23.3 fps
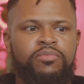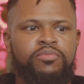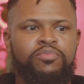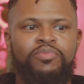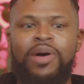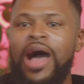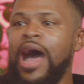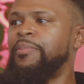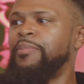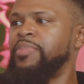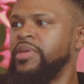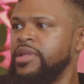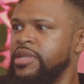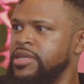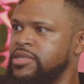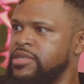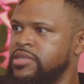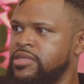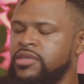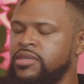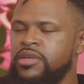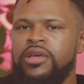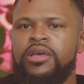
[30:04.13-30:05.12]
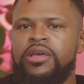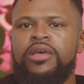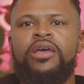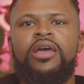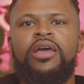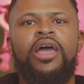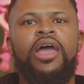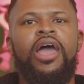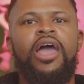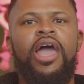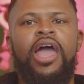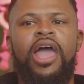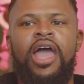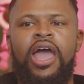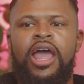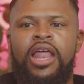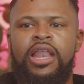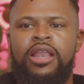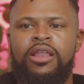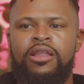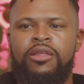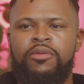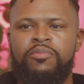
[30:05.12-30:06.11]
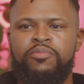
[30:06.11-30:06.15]
populace.
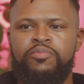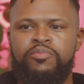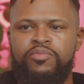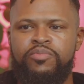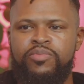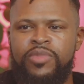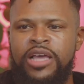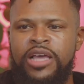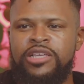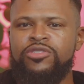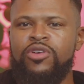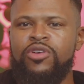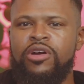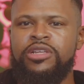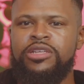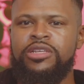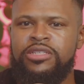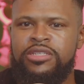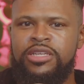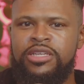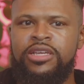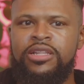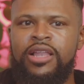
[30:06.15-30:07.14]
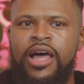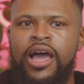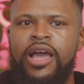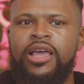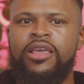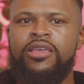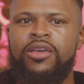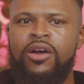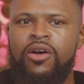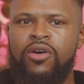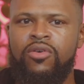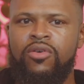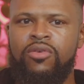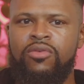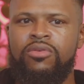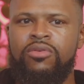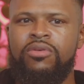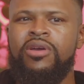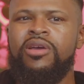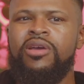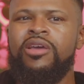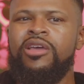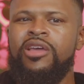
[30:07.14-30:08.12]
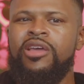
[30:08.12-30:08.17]
And they start to see like, yo,
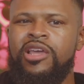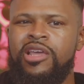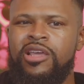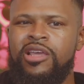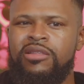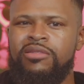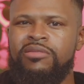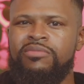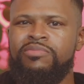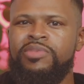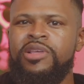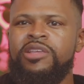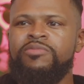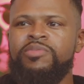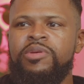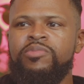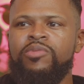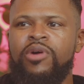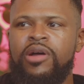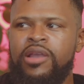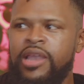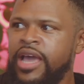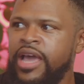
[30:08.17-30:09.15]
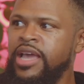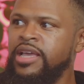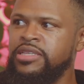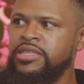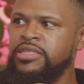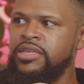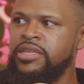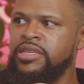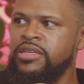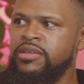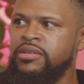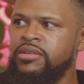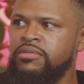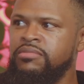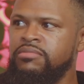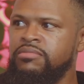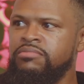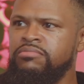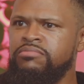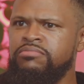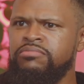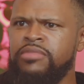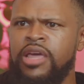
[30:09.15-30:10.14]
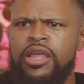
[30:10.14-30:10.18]
these people are lazy.
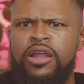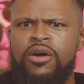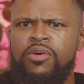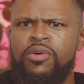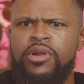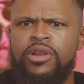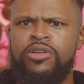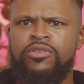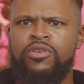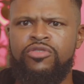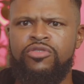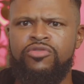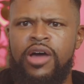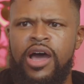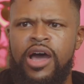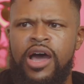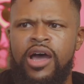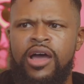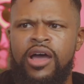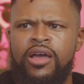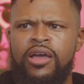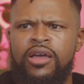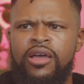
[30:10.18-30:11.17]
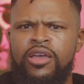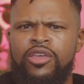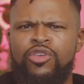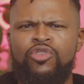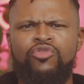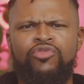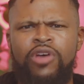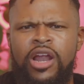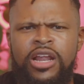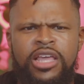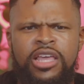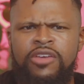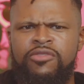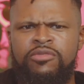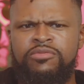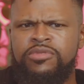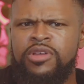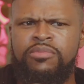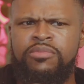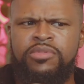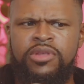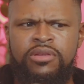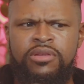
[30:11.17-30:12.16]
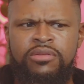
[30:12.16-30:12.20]
They don't want to try. You try to give them
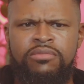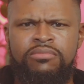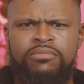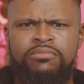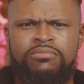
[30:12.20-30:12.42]
something,